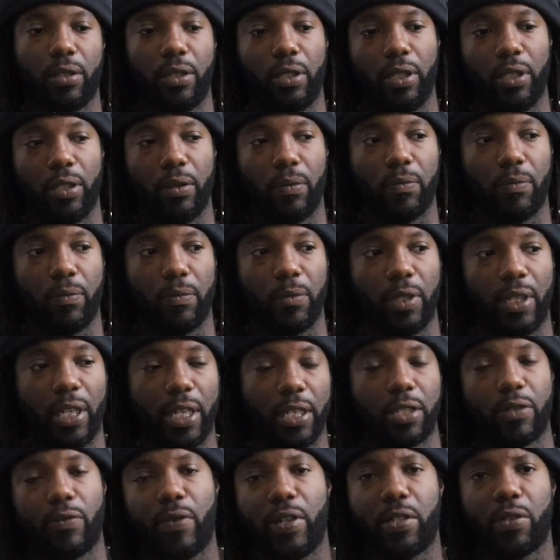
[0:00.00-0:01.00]
the
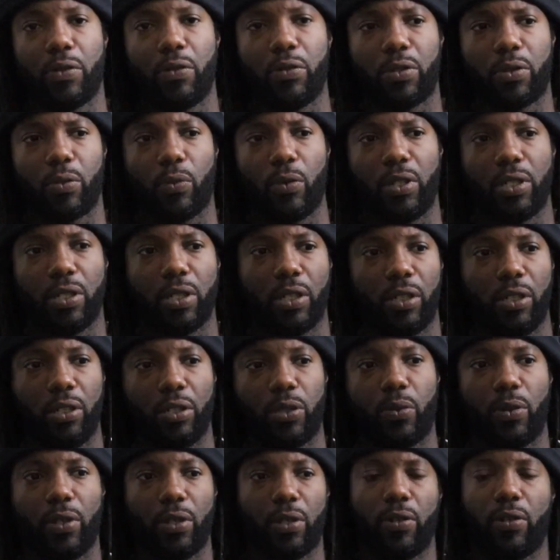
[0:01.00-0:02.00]
lesser resolution one is one
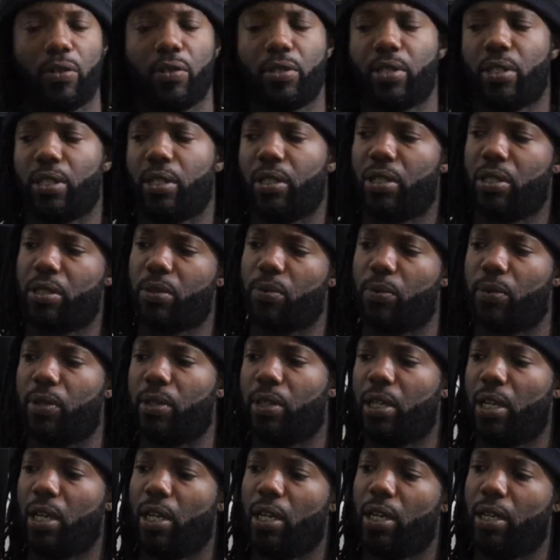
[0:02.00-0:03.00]
hundred twenty hertz, and then this
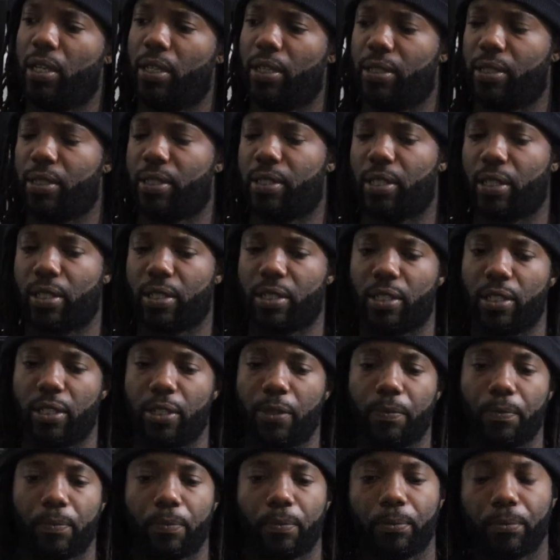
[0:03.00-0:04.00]
one is
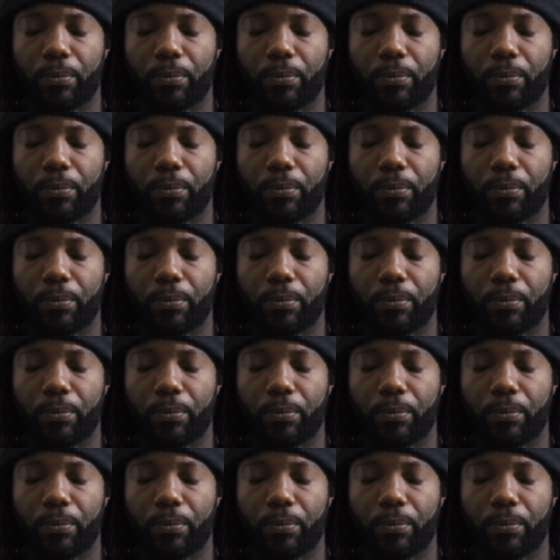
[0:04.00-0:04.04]
sixty.